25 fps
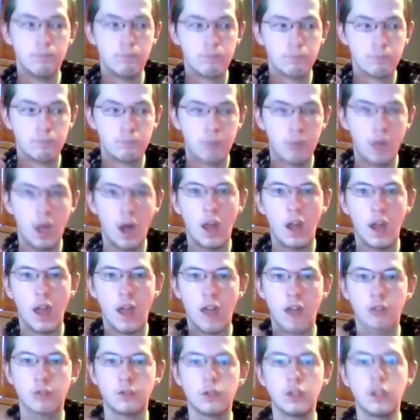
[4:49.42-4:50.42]
But
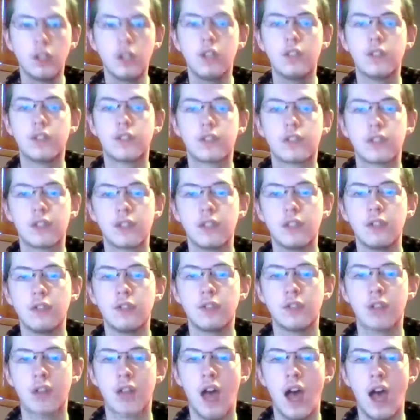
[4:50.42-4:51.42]
every
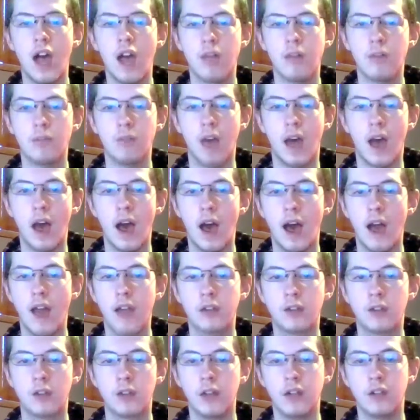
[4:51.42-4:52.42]
single time that I
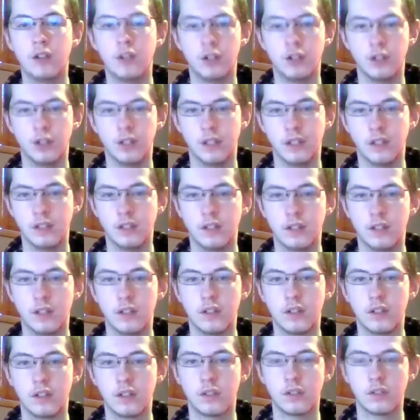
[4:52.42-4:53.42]
rendered it,
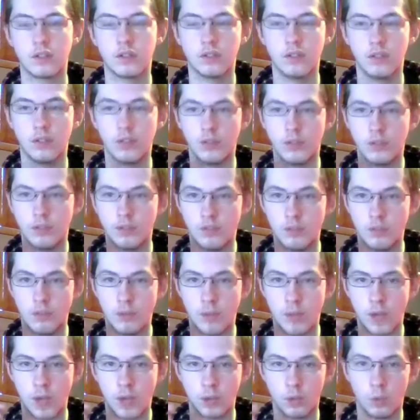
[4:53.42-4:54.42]
no
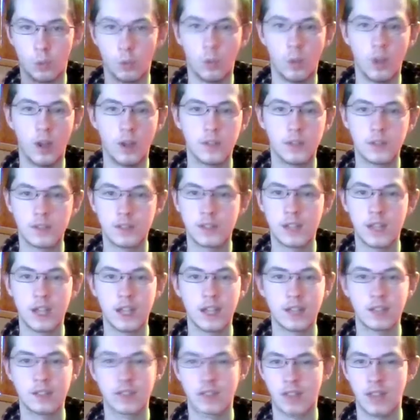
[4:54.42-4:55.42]
matter what
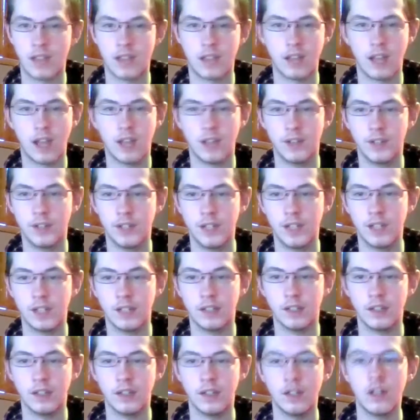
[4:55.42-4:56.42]
settings I dialed
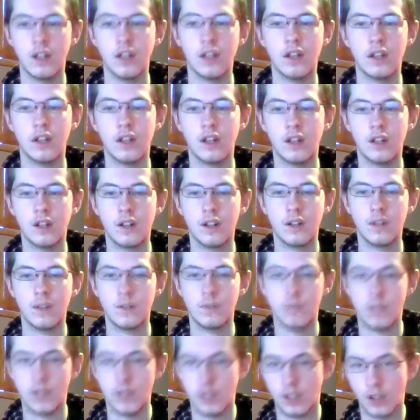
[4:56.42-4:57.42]
in,
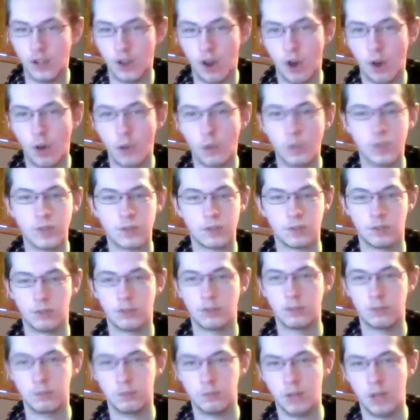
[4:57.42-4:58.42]
it always
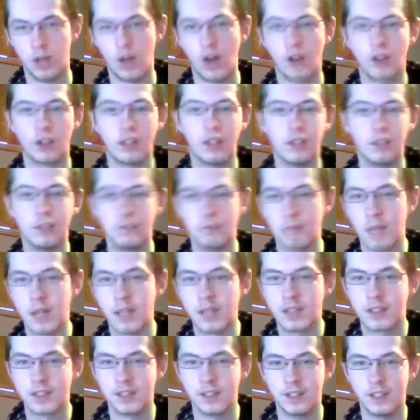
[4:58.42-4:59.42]
looked blocky and
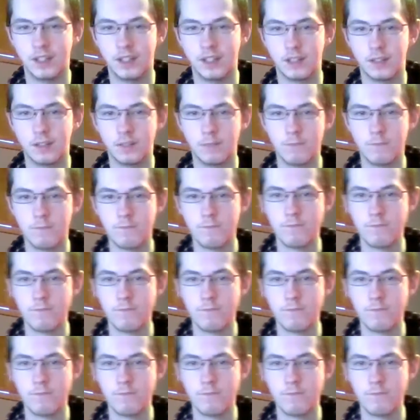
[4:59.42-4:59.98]
pixelated.